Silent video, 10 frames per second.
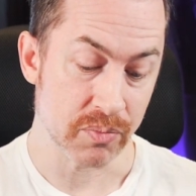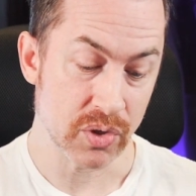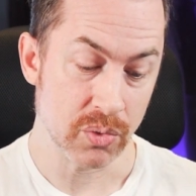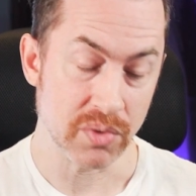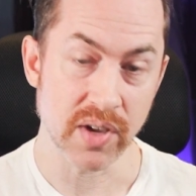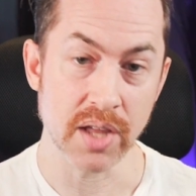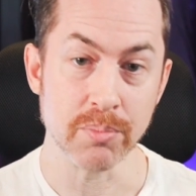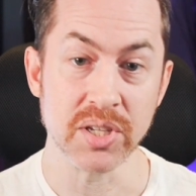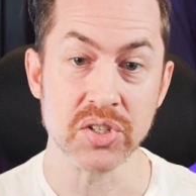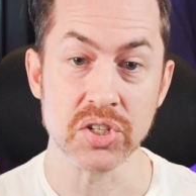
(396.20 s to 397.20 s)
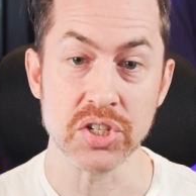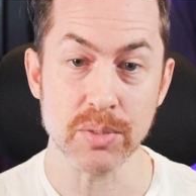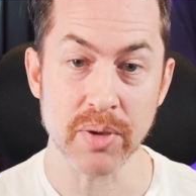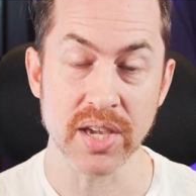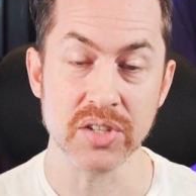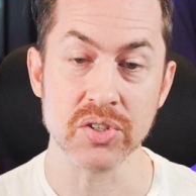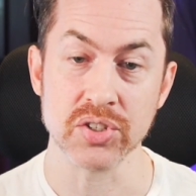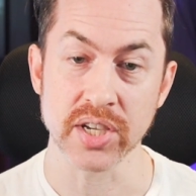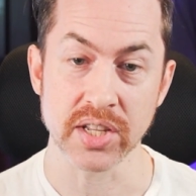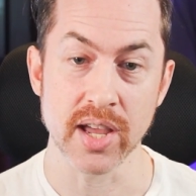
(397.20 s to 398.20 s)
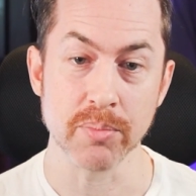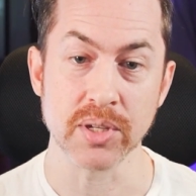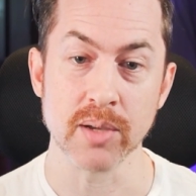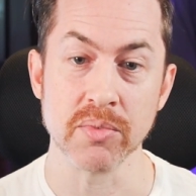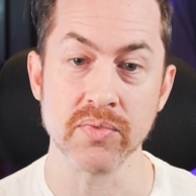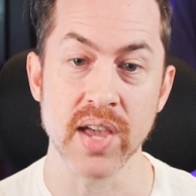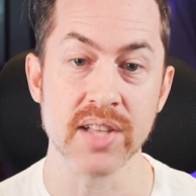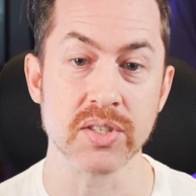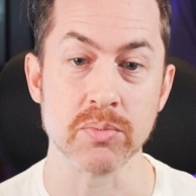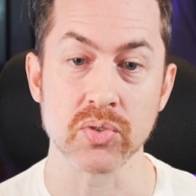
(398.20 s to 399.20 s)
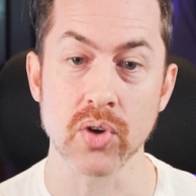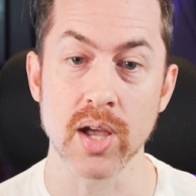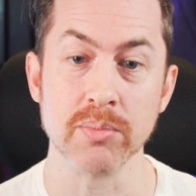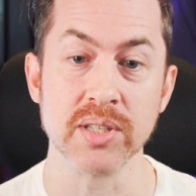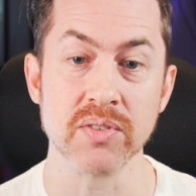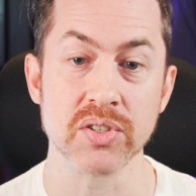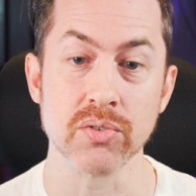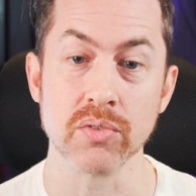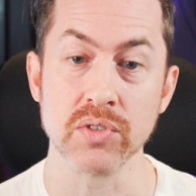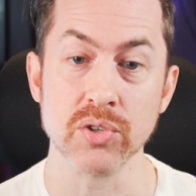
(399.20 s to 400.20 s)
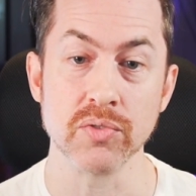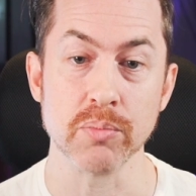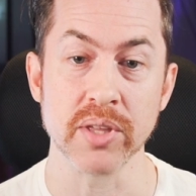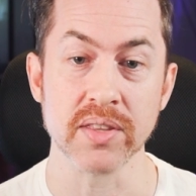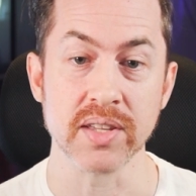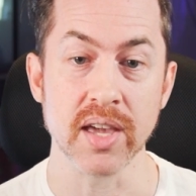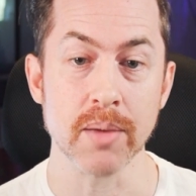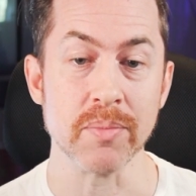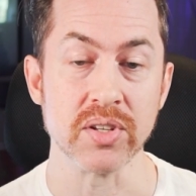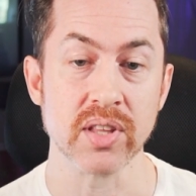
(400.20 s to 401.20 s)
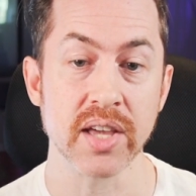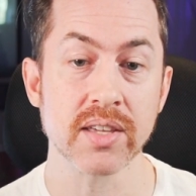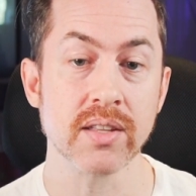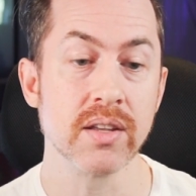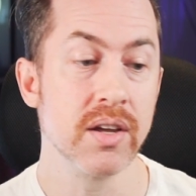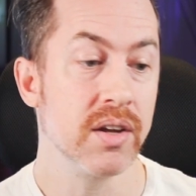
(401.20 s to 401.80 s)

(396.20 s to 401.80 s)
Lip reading: We've got a BGG page. Check it out. Become a fan. Subscribe. Leave us a review if you play the game and you like it.